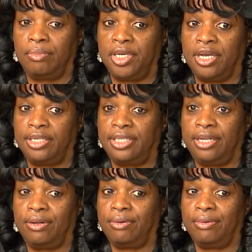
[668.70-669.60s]
Because
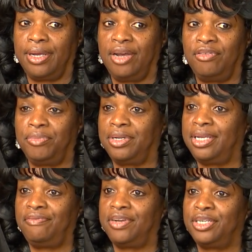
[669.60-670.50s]
they don't ever
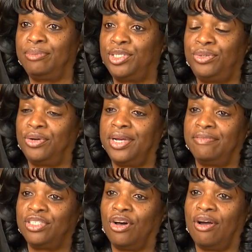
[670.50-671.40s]
believe victims who don't
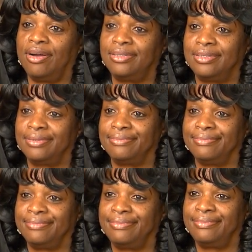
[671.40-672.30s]
have scars.
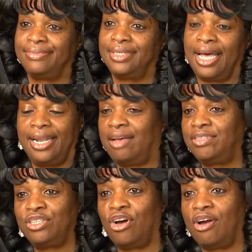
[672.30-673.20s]
I didn't have
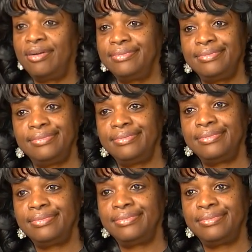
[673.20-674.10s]
a scar.
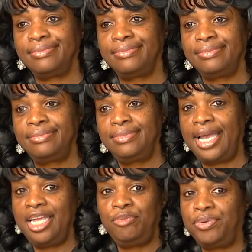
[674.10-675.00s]

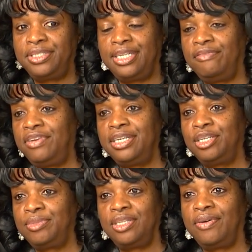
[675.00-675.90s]
80% of
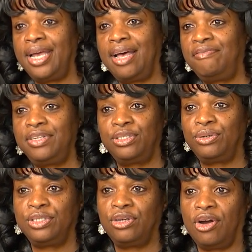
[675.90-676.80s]
victims don't have
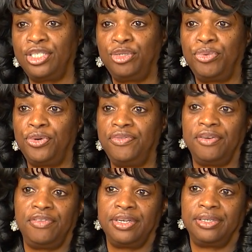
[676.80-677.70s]
physical scars to prove
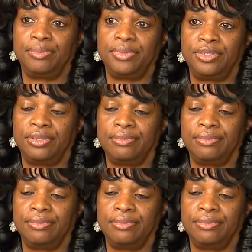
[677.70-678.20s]
they're victims.